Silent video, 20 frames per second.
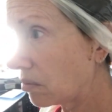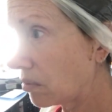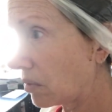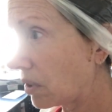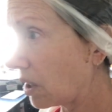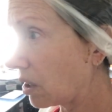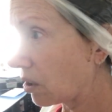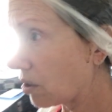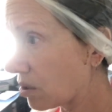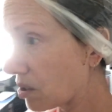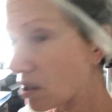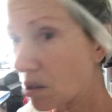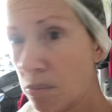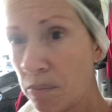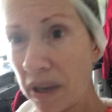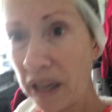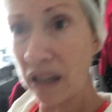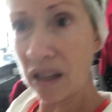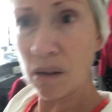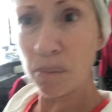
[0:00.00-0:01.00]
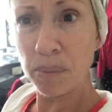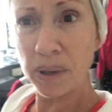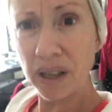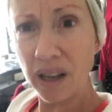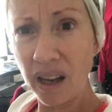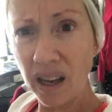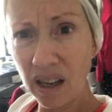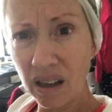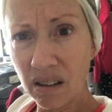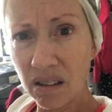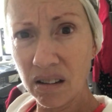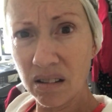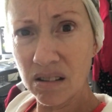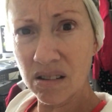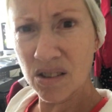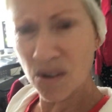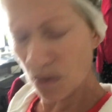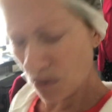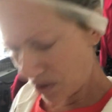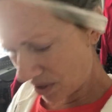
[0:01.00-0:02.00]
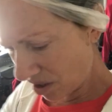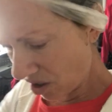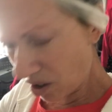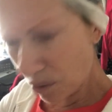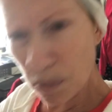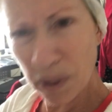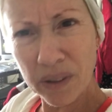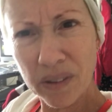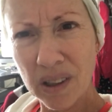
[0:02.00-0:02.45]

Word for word: then it goes to makeup and hair so it's all about